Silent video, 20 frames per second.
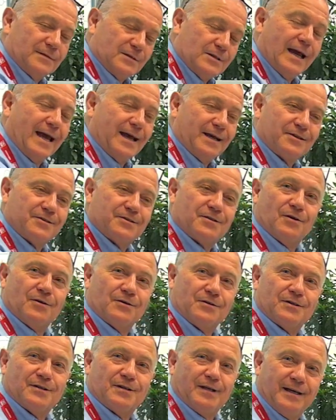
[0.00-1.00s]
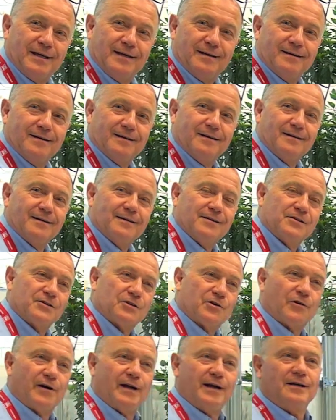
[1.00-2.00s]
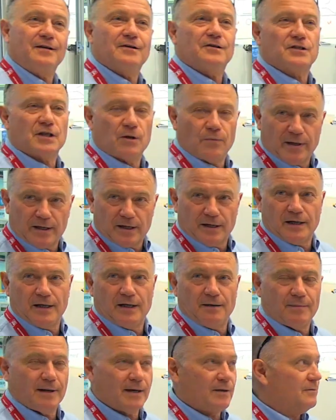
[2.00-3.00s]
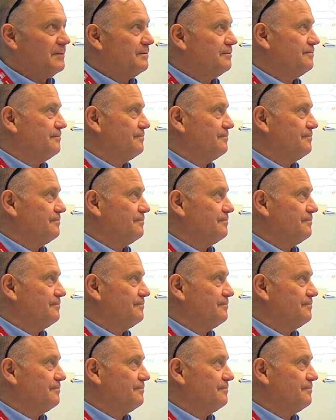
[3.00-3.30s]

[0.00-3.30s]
text onto the screen so we can email.